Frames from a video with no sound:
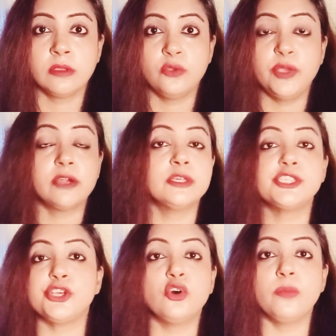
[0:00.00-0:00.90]
We are
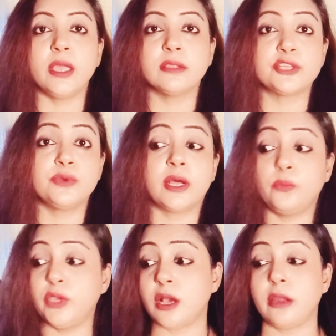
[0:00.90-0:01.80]
assuming that
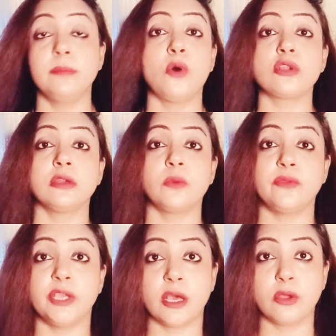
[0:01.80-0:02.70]
we are immortal when
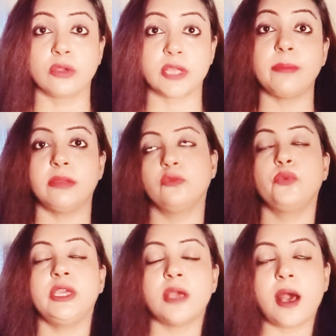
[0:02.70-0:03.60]
we are not. I mean,
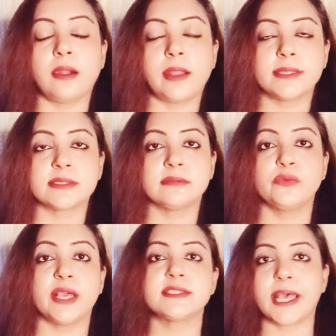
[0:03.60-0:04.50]
we are, as in we
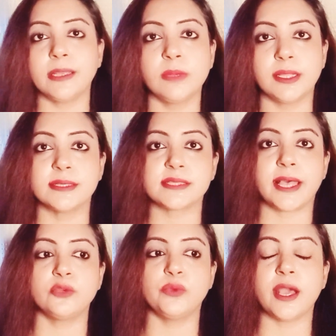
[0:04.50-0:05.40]
are timeless
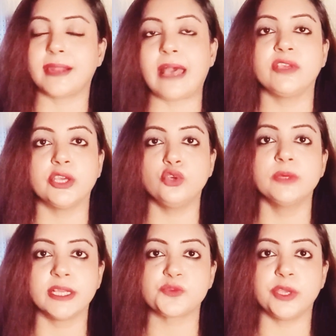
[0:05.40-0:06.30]
and we are having a human
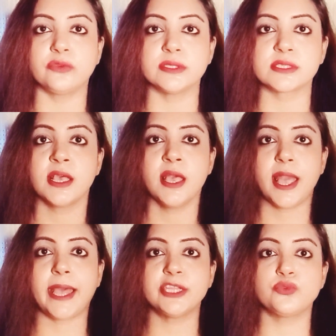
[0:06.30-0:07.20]
experience
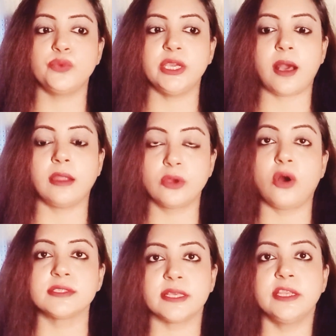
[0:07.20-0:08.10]
and we are
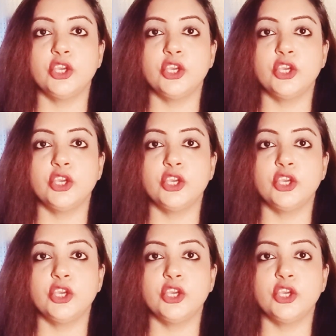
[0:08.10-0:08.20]
gods in